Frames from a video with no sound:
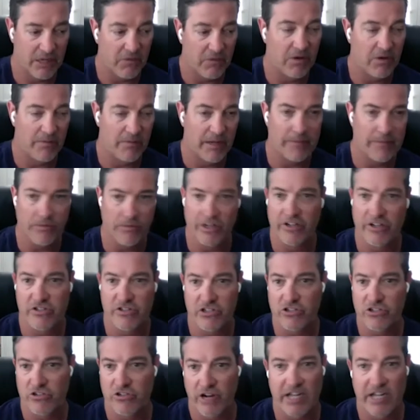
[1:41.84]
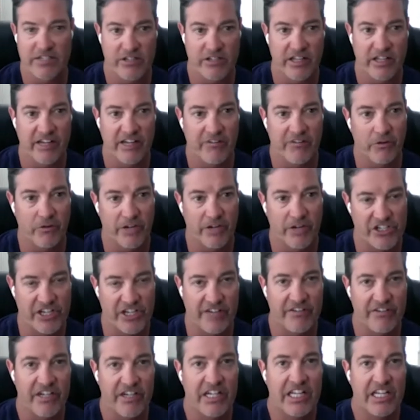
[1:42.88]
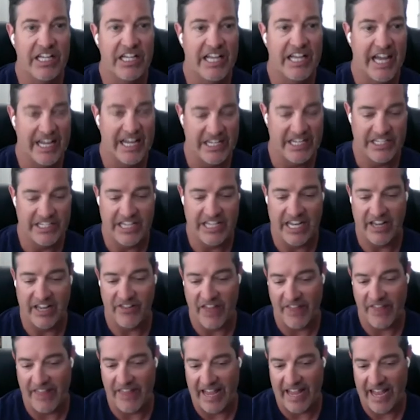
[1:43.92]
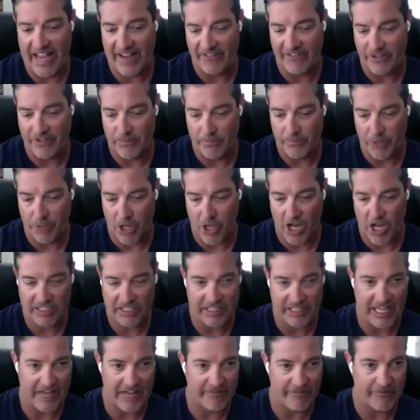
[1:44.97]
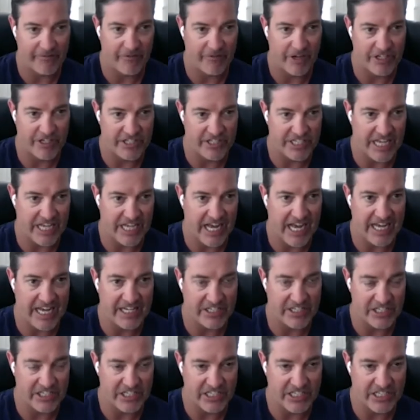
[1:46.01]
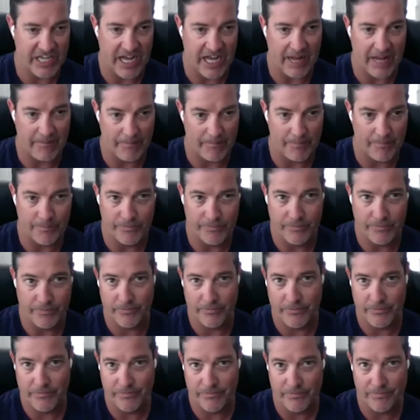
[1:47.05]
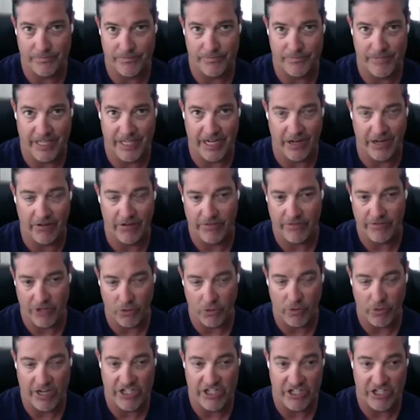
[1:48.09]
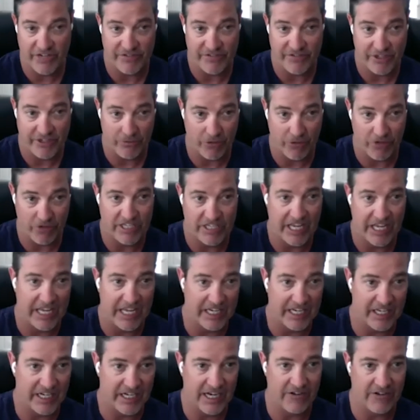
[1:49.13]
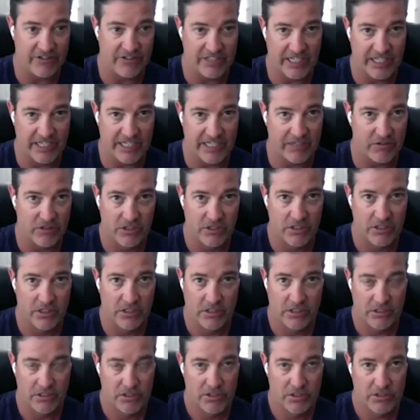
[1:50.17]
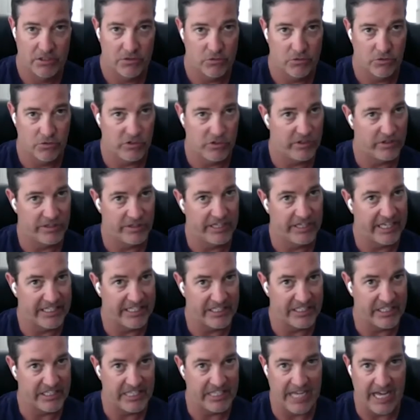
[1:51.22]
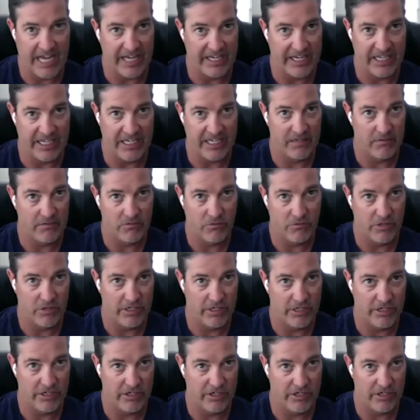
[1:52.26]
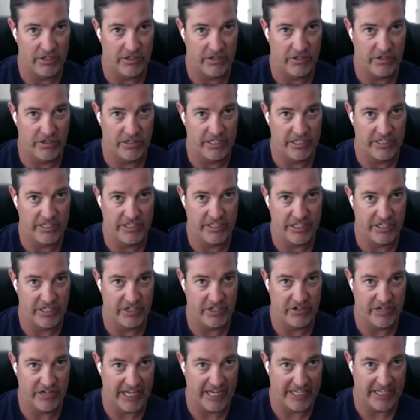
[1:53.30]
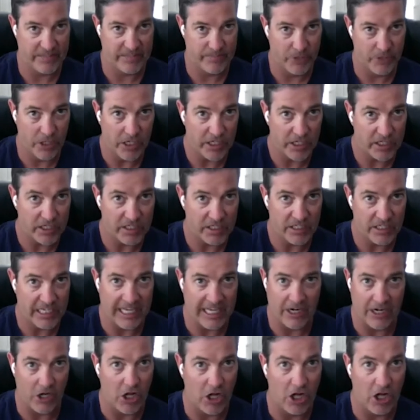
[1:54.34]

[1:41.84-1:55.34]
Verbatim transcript: I want my players to stride so they have a weight shift. Yeah. And he said, and then they have to block that front side and stop, you know, their weight shift and rotate. And I was like, well, that's not what is in your dad's book at